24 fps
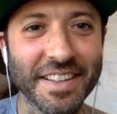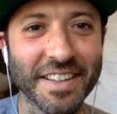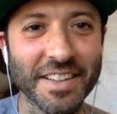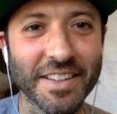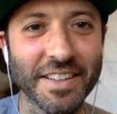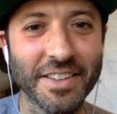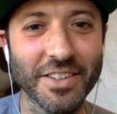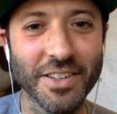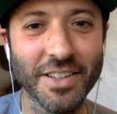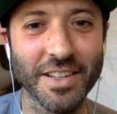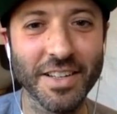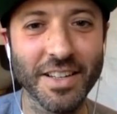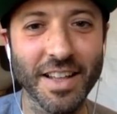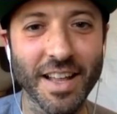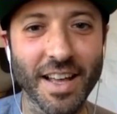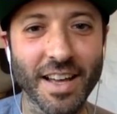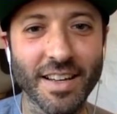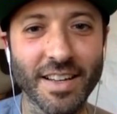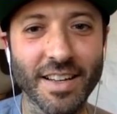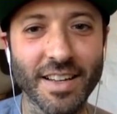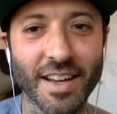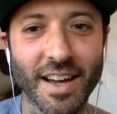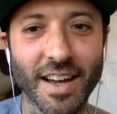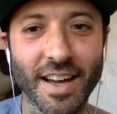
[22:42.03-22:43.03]
Look at
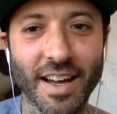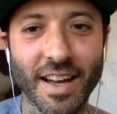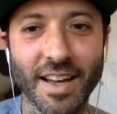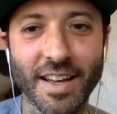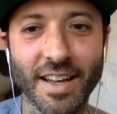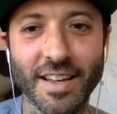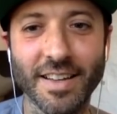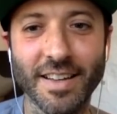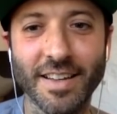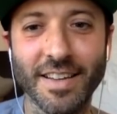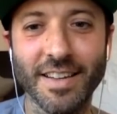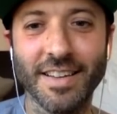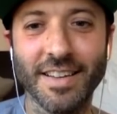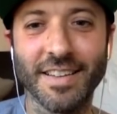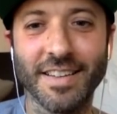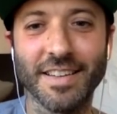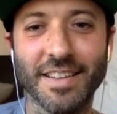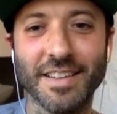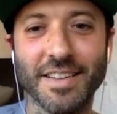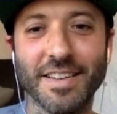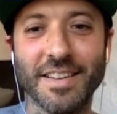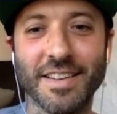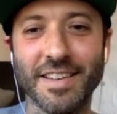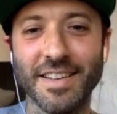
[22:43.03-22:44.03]
that guy.
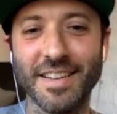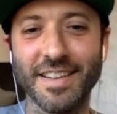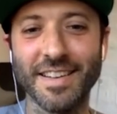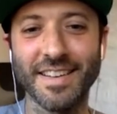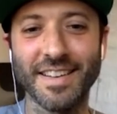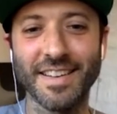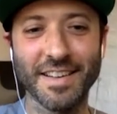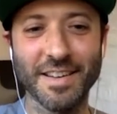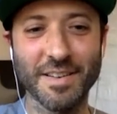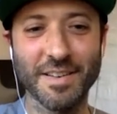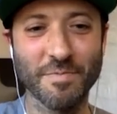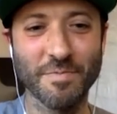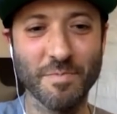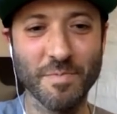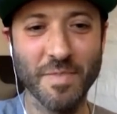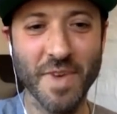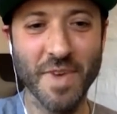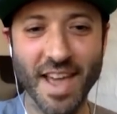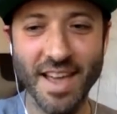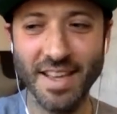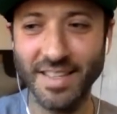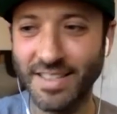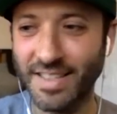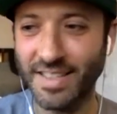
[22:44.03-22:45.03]

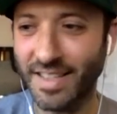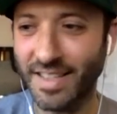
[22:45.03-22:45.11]
Amazing.